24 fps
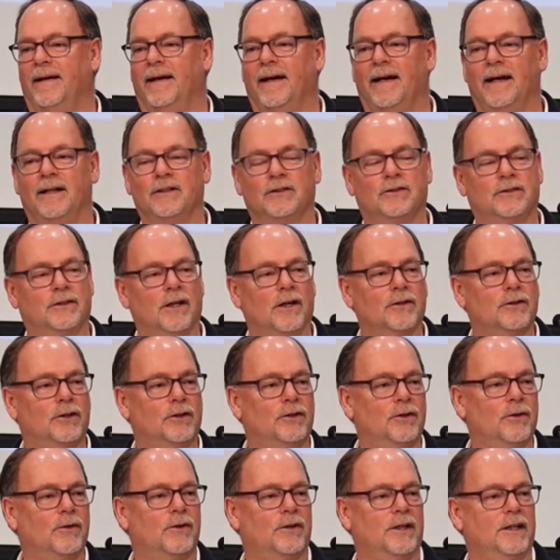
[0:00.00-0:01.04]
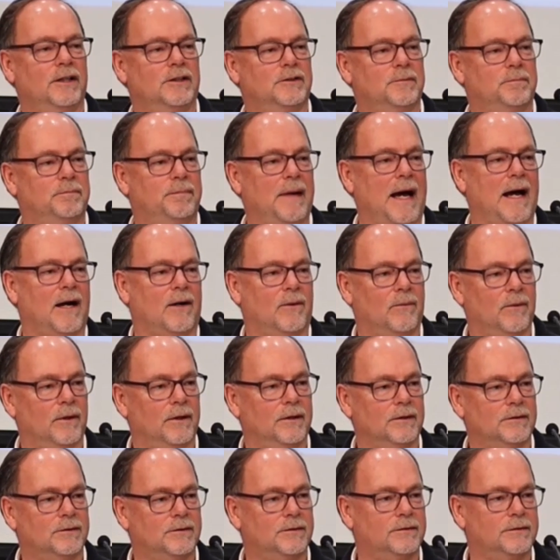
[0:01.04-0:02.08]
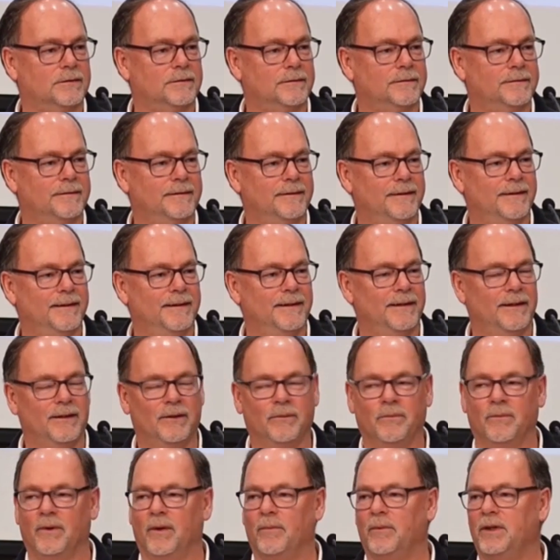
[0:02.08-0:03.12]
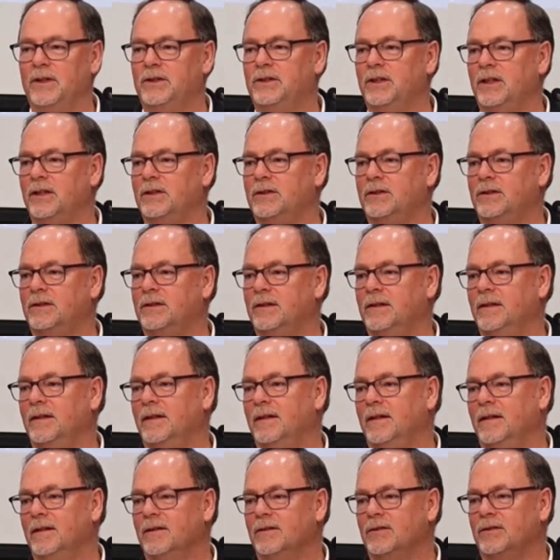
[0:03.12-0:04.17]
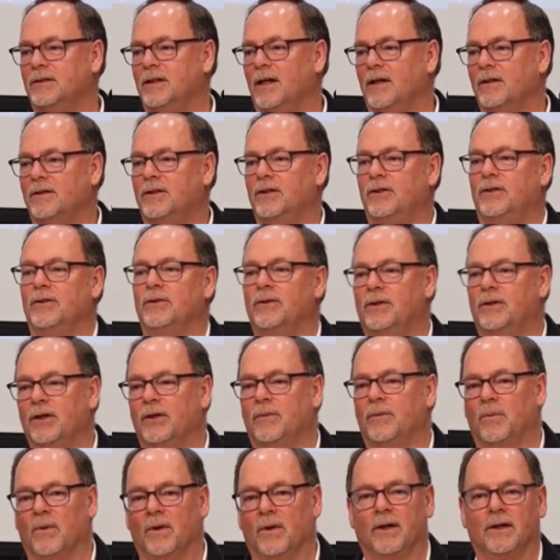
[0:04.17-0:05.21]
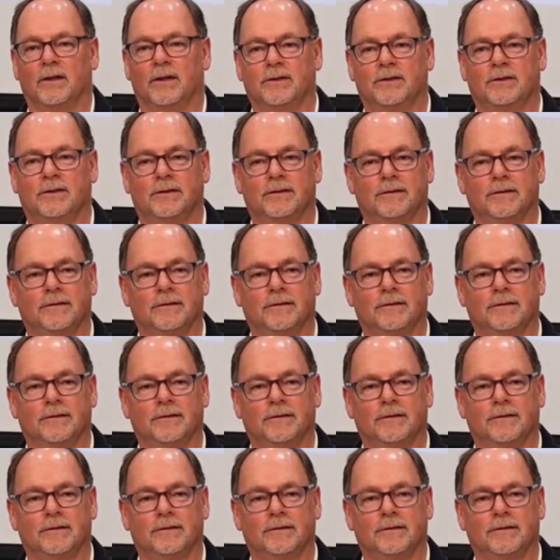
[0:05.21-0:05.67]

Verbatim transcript: and start to do things backwards, when we just start to do good works